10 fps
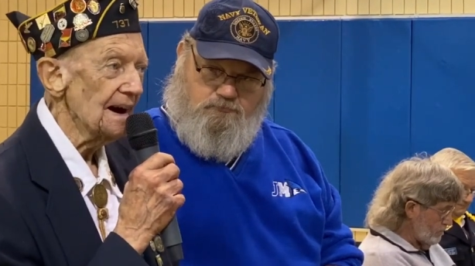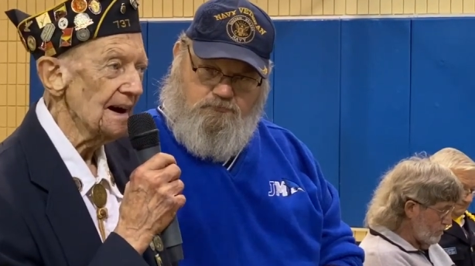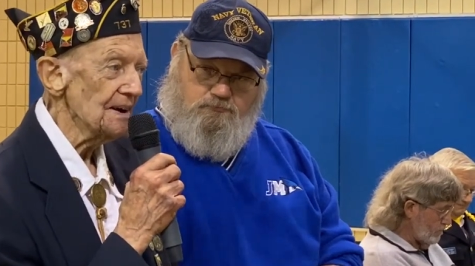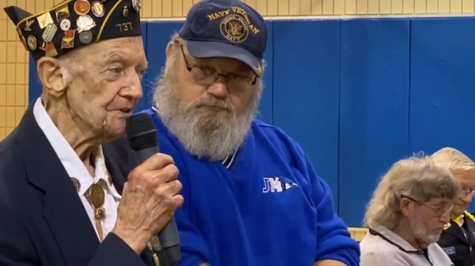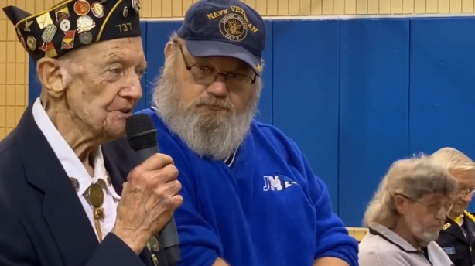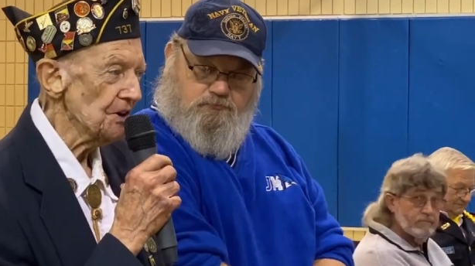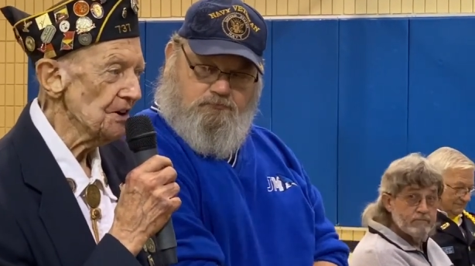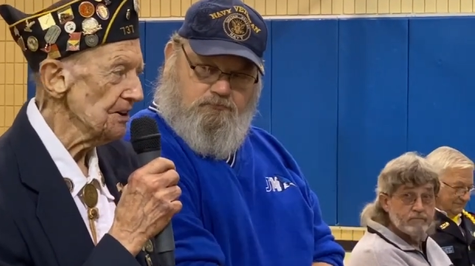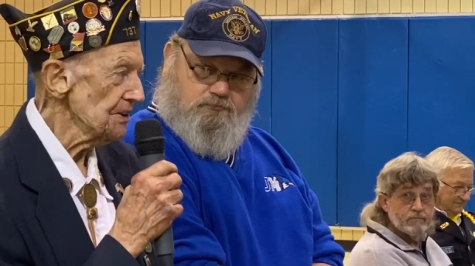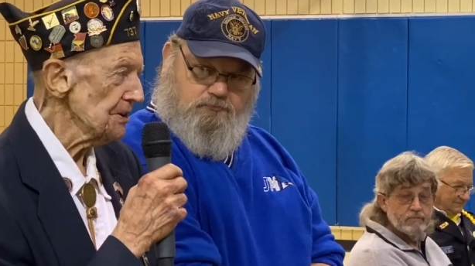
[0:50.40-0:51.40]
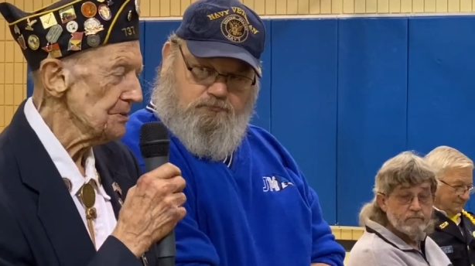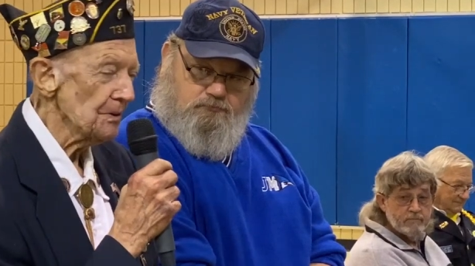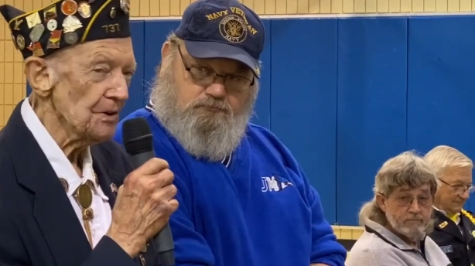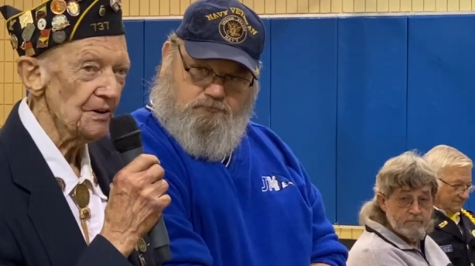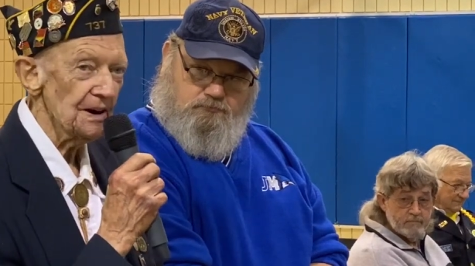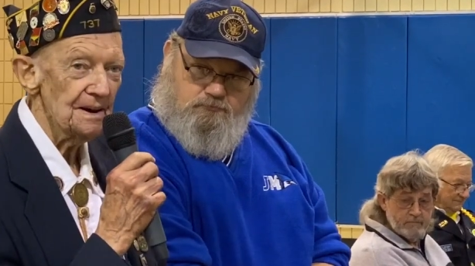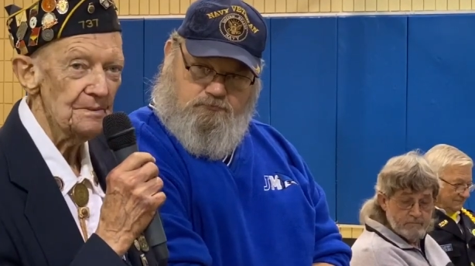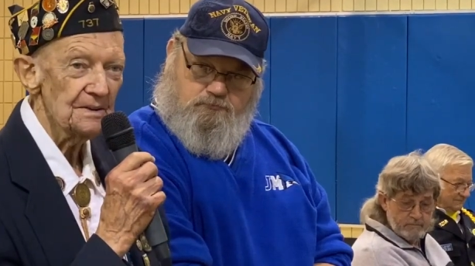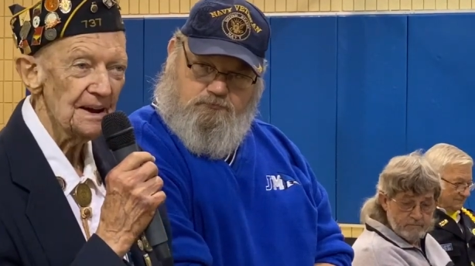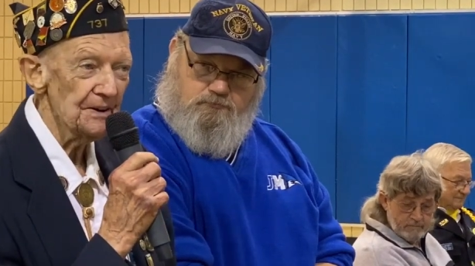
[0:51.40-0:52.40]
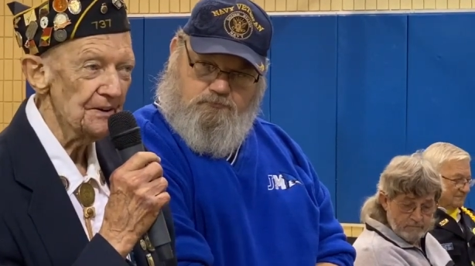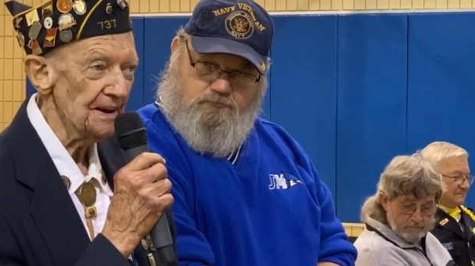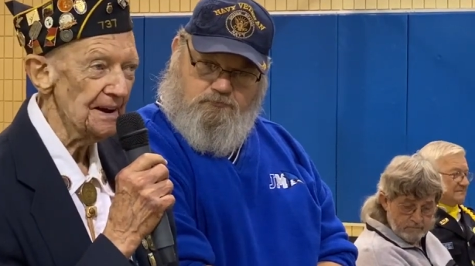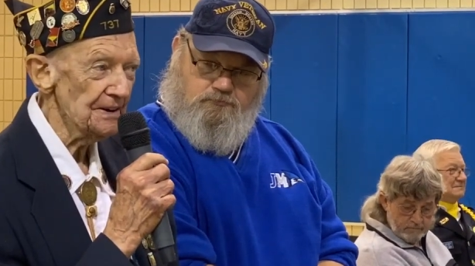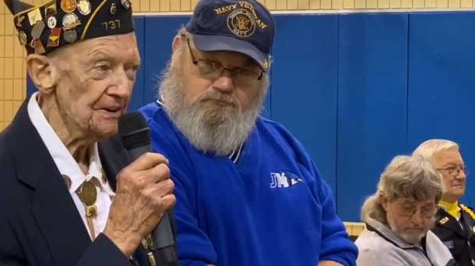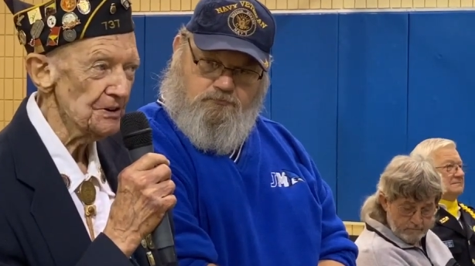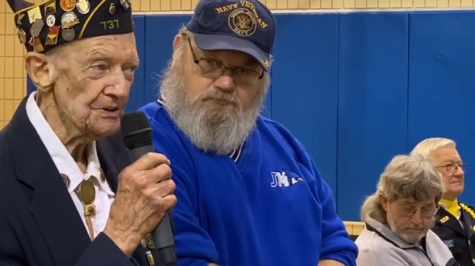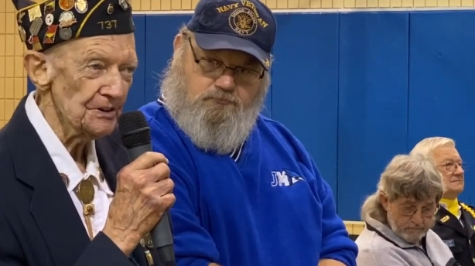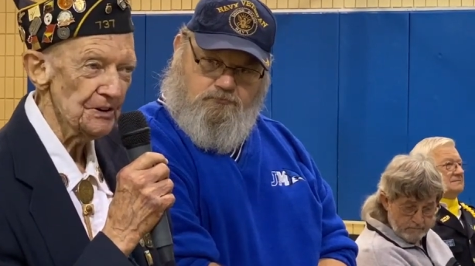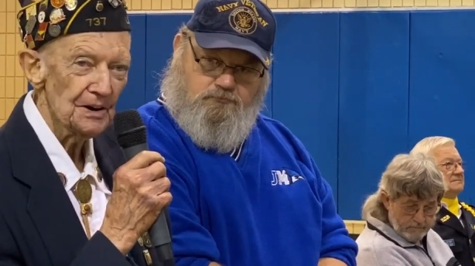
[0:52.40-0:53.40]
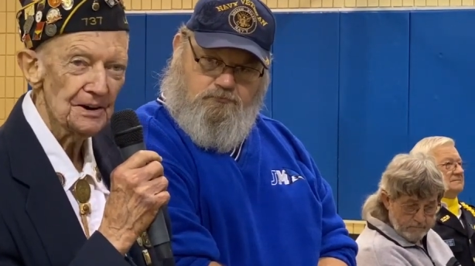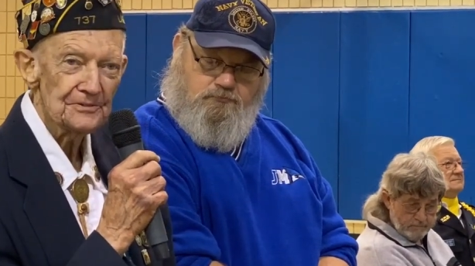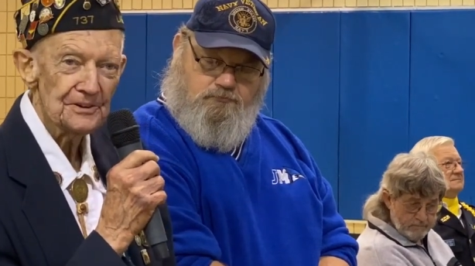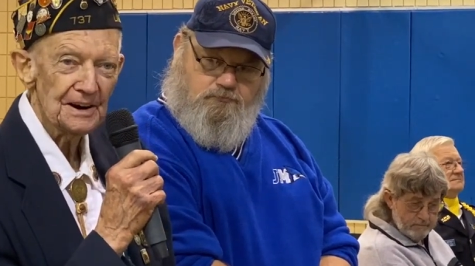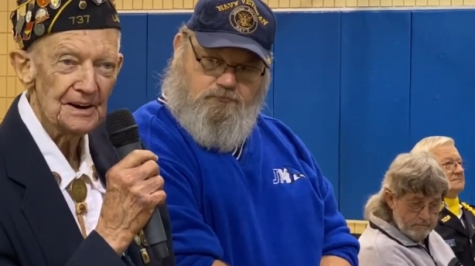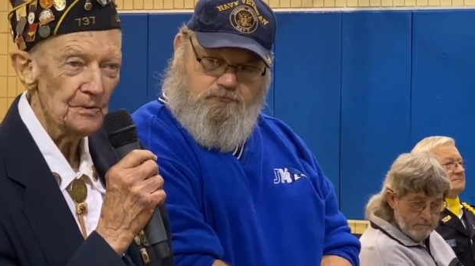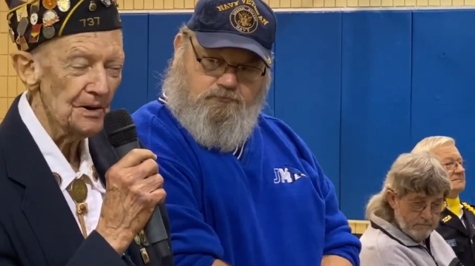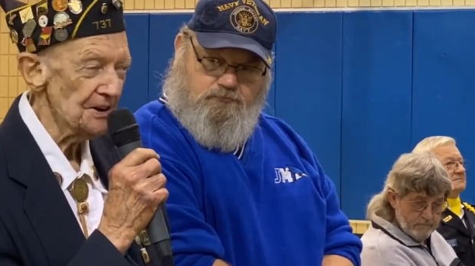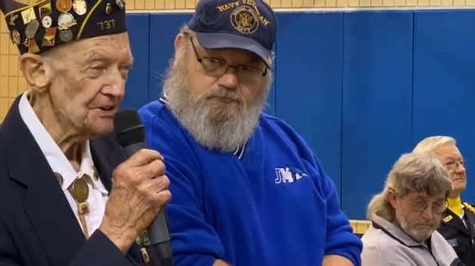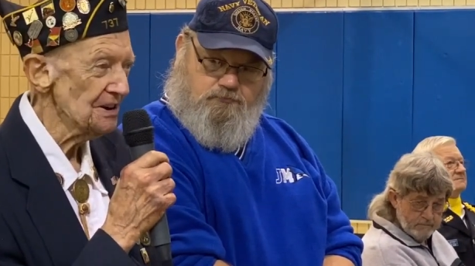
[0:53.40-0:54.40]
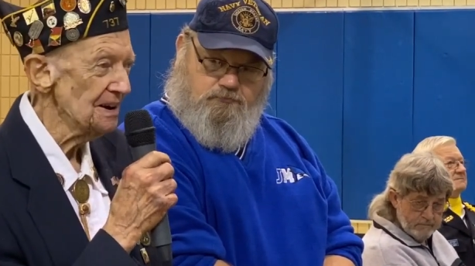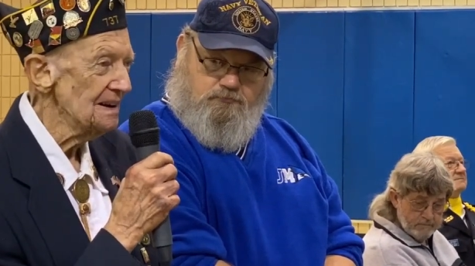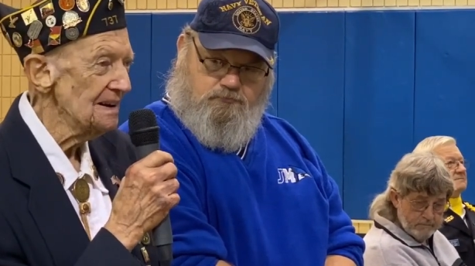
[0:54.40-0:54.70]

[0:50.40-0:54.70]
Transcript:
Speaker 1: I started this program eight or nine years ago, I forget which,